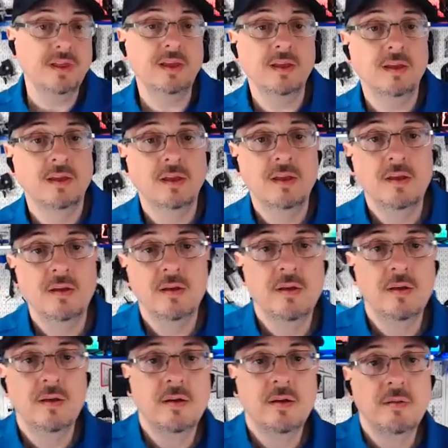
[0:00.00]
have gotten better
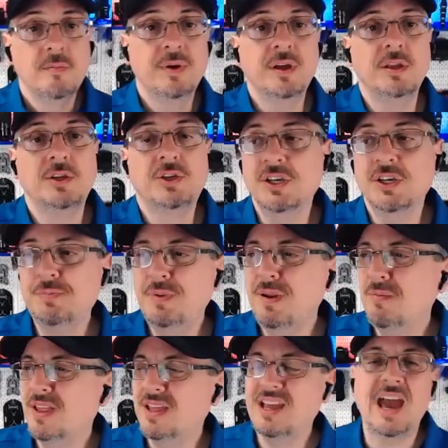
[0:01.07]
faster. But just being
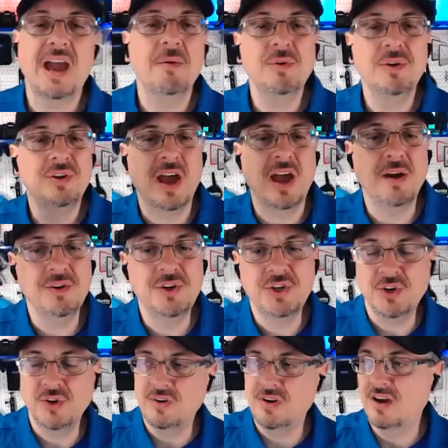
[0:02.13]
able, like, I would, I would
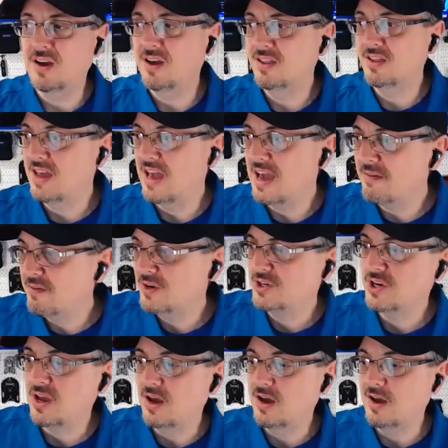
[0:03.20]
shoot uh, the average
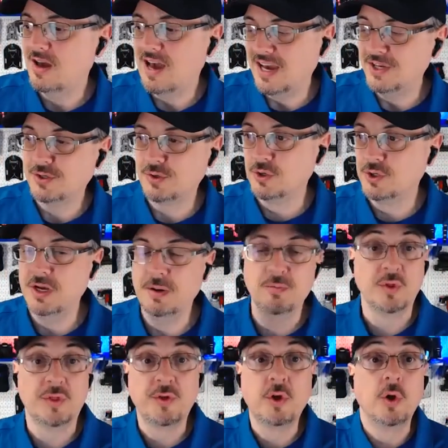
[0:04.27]
uh, high school gym
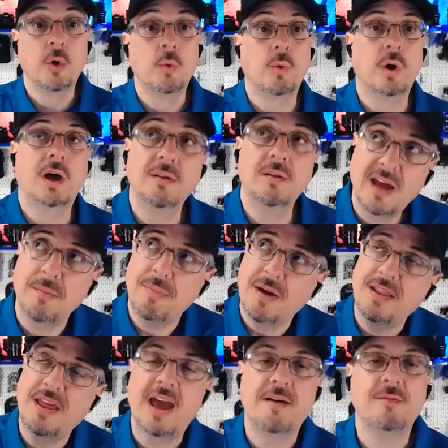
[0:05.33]
with, well, yeah,
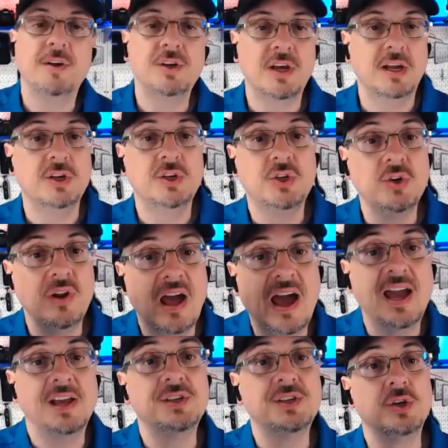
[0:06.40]
about average. I'd shoot
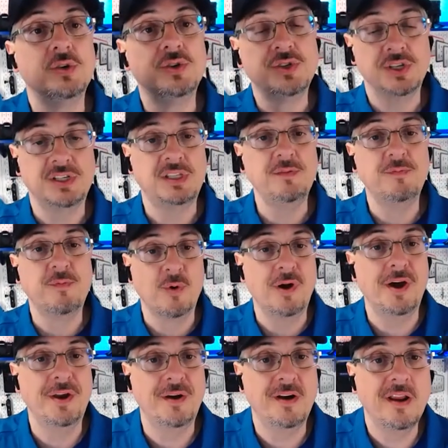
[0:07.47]
ISO
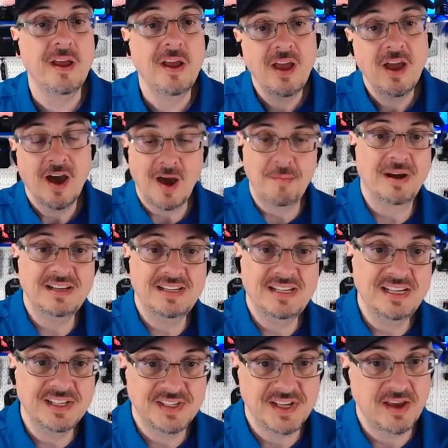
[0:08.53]
6400 on my
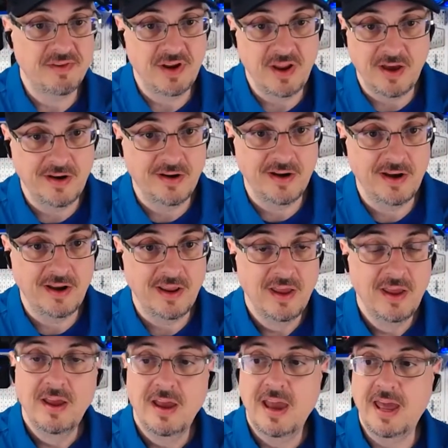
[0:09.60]
D700,
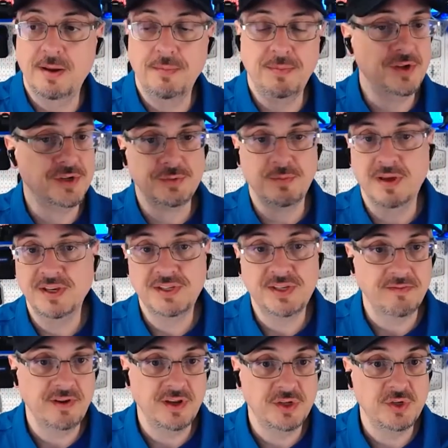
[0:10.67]
and I'd be using my
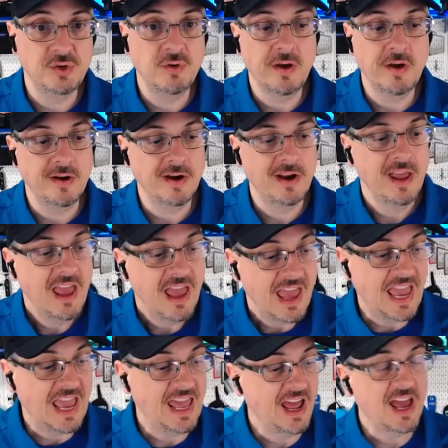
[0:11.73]
7200.
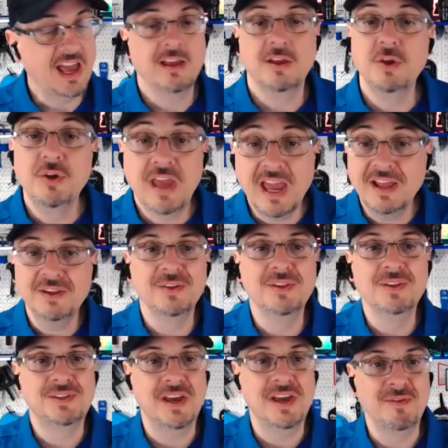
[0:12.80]
And I, you can't do
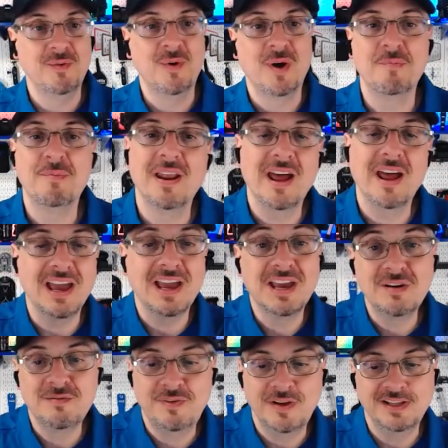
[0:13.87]
this everywhere, but I
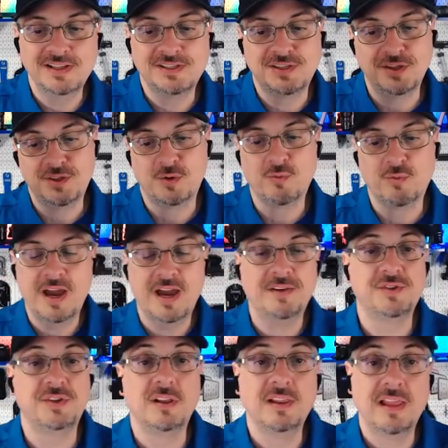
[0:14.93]
convinced the
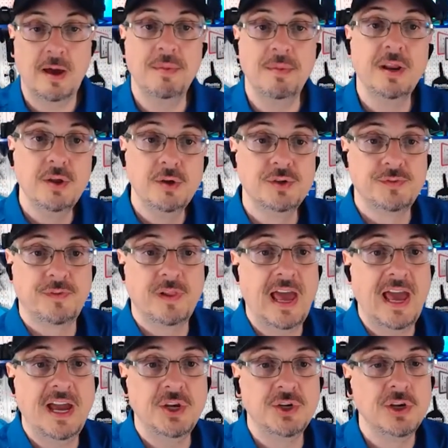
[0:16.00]
refs to allow me to use
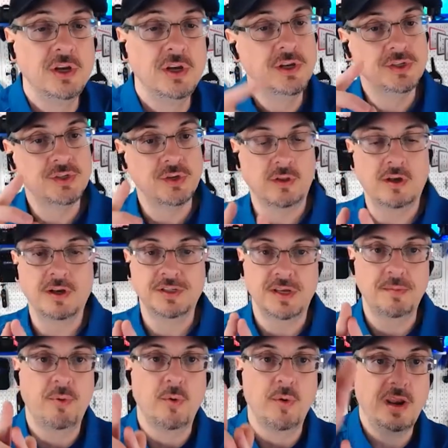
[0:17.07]
flash so long as I
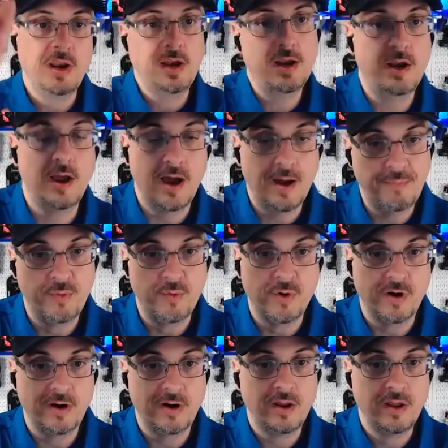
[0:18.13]
pointed it
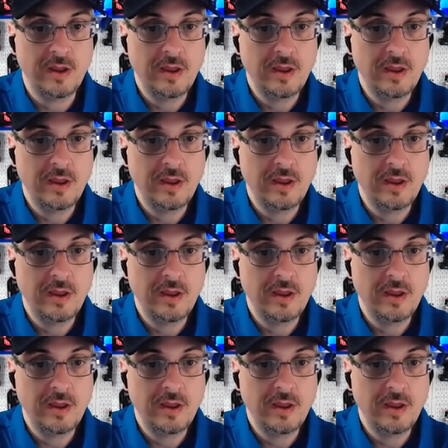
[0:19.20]
upward